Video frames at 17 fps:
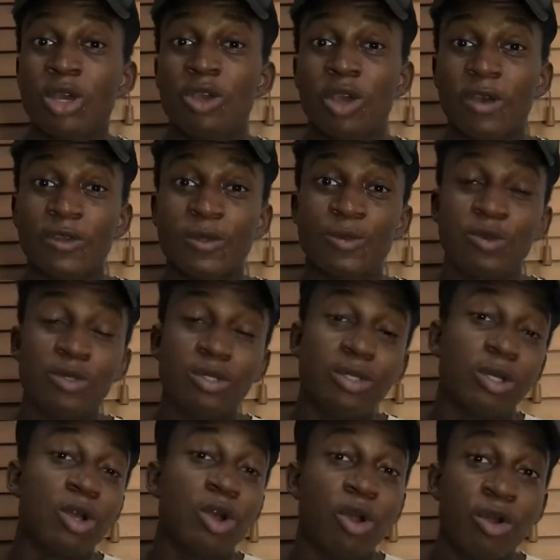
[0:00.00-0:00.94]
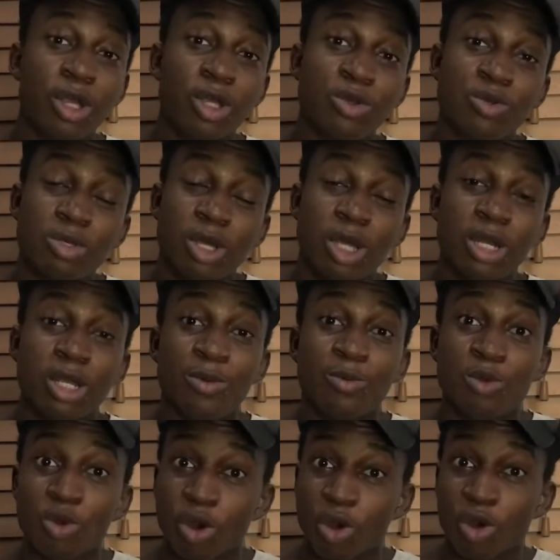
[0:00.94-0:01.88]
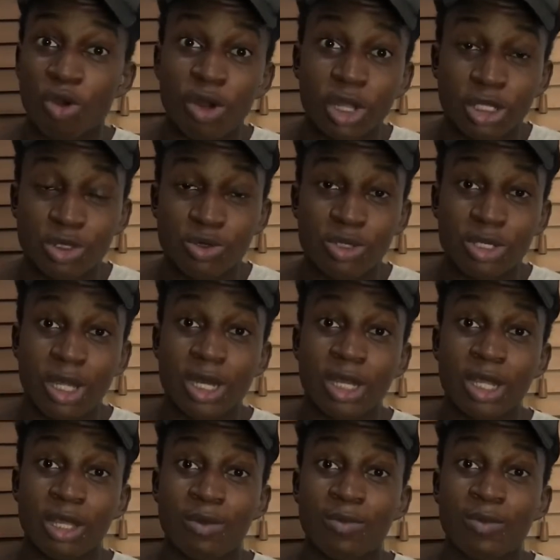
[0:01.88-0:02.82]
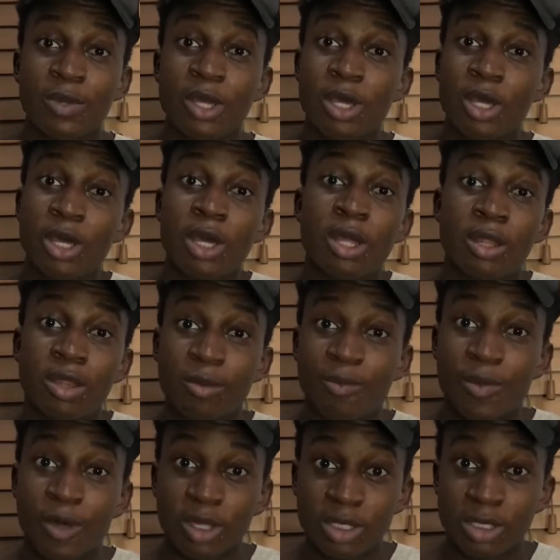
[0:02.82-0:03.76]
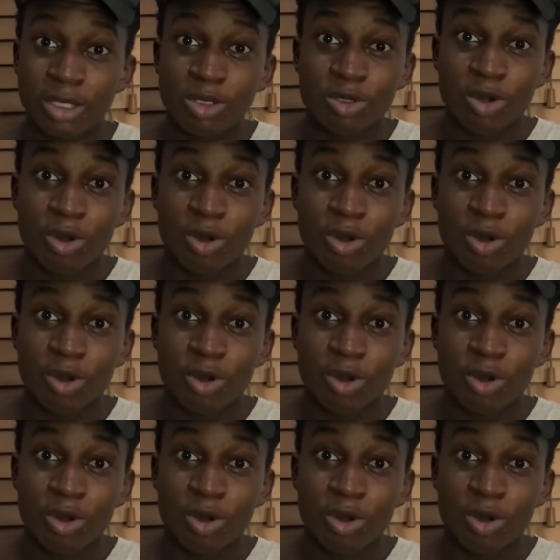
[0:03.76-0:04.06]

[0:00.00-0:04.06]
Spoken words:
You have to put the correct username, your correct username, the person's